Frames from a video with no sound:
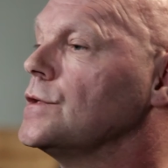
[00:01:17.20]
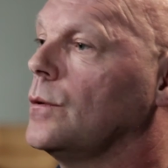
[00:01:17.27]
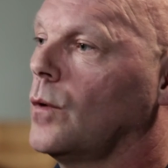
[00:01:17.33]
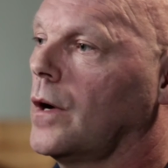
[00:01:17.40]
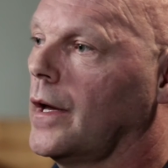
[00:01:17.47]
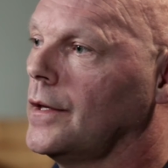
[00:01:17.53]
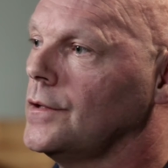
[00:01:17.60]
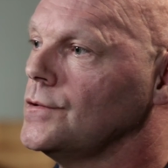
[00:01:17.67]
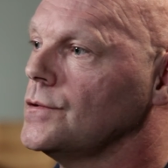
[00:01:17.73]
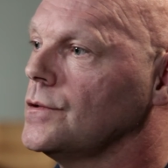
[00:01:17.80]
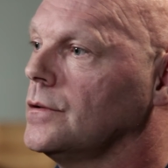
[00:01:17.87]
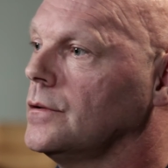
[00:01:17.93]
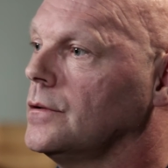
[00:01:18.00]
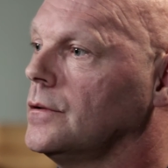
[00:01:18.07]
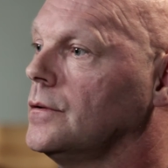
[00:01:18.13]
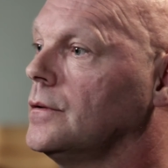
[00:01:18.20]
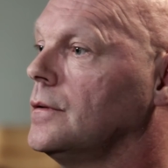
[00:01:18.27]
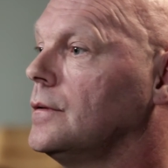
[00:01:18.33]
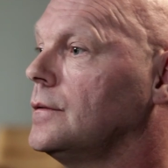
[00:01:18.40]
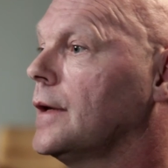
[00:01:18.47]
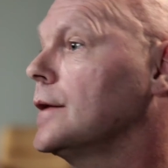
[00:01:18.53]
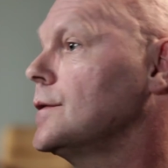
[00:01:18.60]
she weighs you,
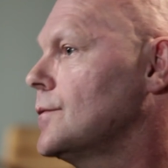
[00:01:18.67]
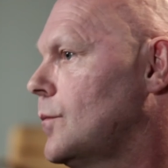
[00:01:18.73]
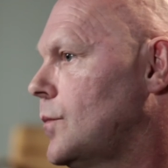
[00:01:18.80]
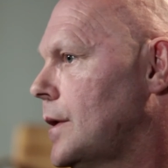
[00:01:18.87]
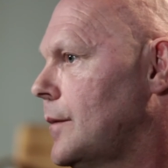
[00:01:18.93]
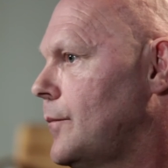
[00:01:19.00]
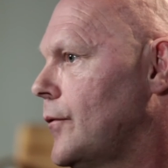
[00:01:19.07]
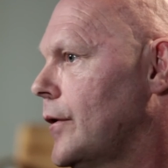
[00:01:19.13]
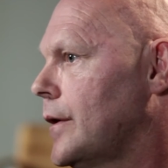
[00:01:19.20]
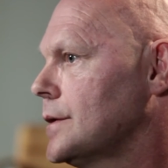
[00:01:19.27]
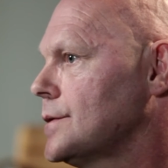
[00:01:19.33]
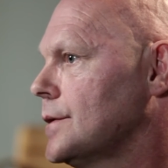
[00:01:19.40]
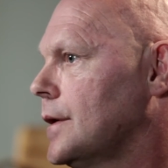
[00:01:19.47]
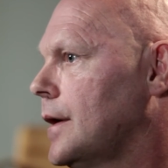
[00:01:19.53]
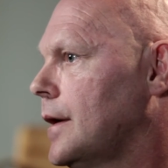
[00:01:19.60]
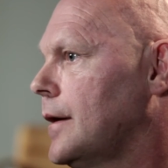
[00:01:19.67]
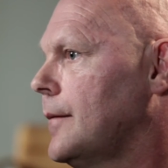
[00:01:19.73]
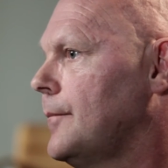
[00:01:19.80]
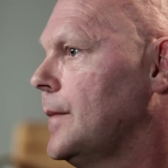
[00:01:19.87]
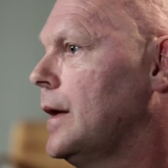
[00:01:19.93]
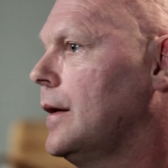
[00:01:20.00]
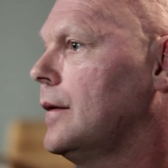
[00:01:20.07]
takes your blood
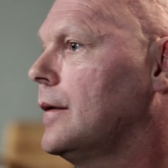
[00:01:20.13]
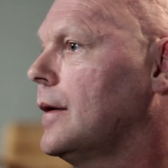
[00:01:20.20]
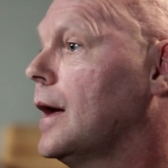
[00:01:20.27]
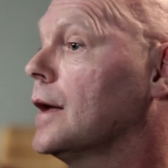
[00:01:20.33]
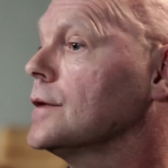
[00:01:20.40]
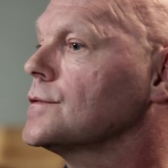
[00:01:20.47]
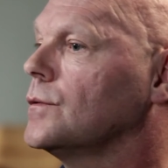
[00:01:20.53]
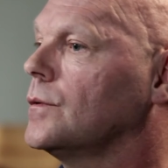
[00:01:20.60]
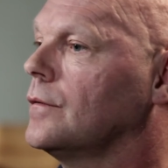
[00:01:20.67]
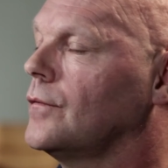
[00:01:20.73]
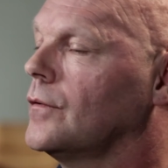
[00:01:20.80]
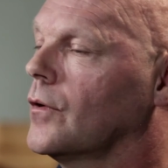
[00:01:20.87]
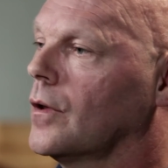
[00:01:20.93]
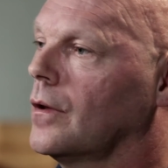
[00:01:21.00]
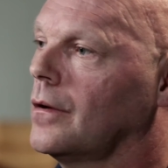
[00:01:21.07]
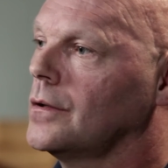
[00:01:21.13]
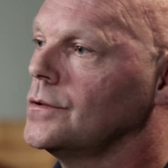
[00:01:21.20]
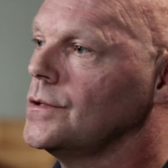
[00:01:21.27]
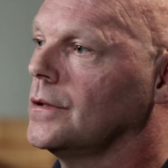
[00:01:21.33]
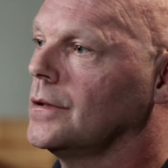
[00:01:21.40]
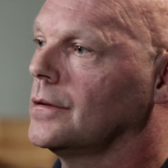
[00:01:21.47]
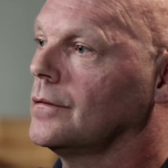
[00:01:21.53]
pressure, asks you if you're
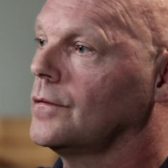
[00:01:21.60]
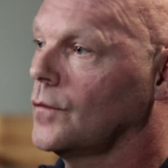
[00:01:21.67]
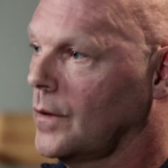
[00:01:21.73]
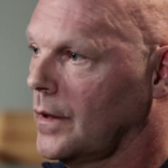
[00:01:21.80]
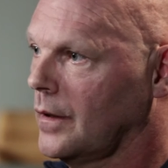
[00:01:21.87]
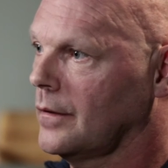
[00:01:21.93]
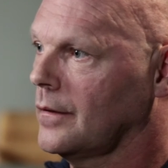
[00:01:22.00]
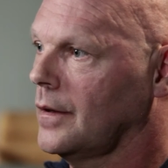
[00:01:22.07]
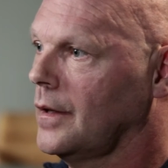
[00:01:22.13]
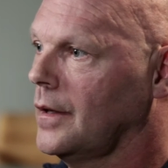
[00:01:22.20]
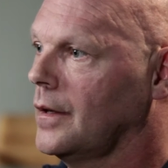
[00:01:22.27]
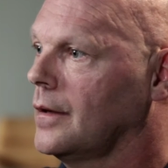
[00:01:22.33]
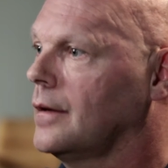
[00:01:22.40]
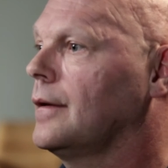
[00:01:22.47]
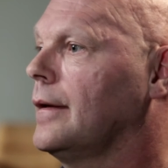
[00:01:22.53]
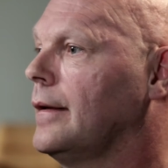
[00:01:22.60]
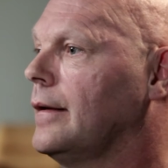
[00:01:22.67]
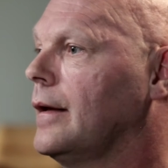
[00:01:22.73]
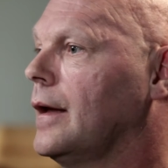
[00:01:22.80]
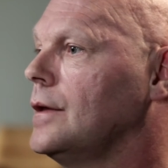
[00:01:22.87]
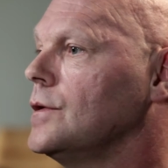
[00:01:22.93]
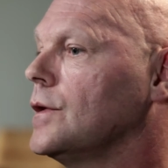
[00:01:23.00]
allergic to anything,
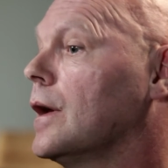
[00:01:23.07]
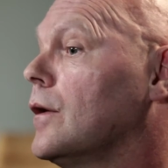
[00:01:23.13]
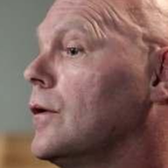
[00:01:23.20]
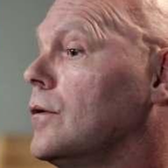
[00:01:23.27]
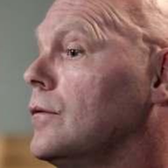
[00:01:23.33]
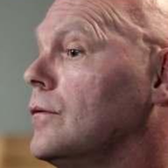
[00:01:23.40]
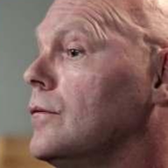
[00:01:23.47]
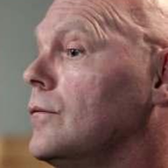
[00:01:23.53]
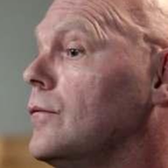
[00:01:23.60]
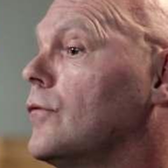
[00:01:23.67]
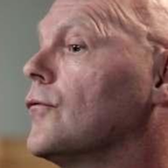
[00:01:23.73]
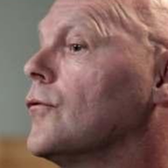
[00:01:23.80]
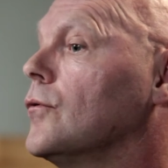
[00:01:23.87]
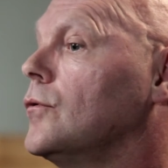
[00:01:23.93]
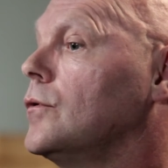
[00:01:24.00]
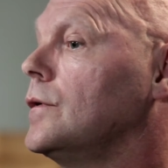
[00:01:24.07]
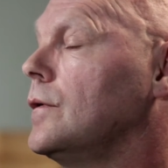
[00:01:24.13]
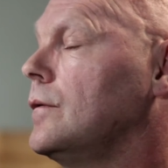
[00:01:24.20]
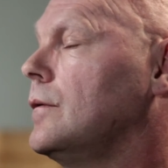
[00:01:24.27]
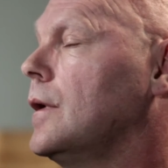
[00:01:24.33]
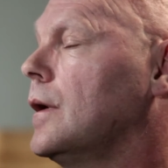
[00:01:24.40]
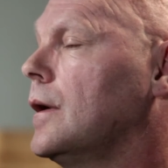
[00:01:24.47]
and you go through
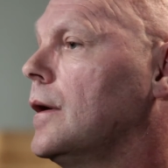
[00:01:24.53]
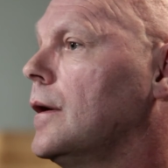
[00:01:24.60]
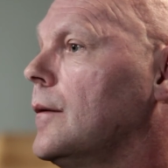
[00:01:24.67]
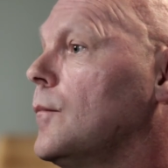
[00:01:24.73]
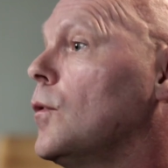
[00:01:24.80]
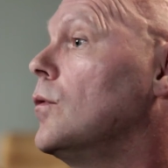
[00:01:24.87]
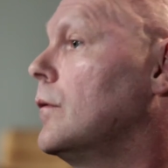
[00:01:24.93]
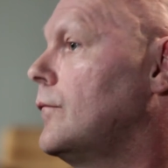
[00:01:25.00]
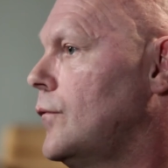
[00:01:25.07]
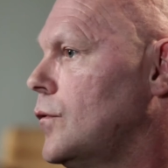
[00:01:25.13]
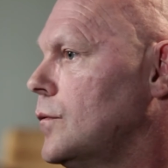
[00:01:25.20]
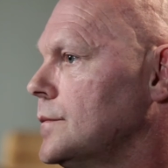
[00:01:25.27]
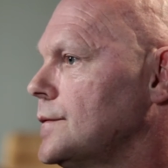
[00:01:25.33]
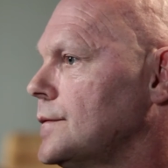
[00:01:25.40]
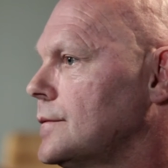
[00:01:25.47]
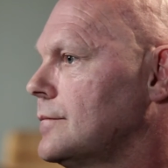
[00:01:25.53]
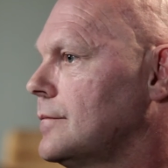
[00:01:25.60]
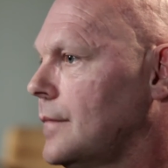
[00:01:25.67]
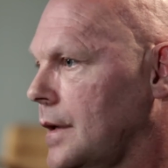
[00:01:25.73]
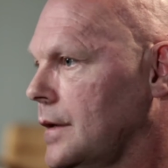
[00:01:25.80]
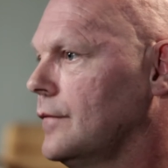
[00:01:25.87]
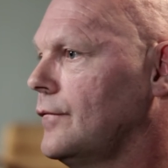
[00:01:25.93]
um, all the forms
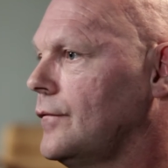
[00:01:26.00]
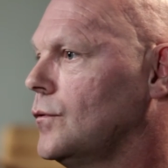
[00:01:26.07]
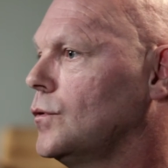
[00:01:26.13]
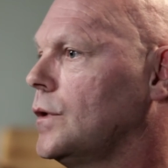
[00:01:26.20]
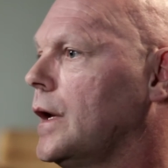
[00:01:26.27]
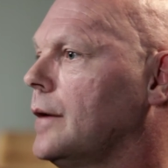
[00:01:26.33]
that you've filled